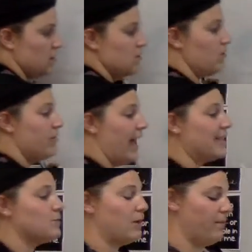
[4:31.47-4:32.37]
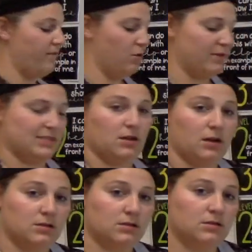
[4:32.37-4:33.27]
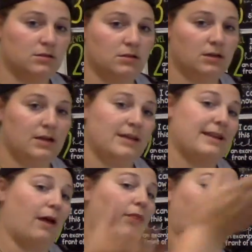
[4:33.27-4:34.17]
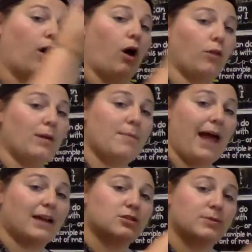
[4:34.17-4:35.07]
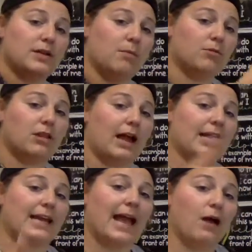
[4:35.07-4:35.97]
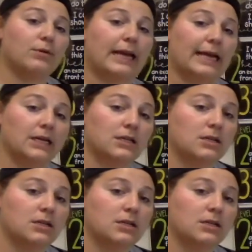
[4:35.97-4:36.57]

So that's what I'm focused on. Now think all the way back to a number line and counting.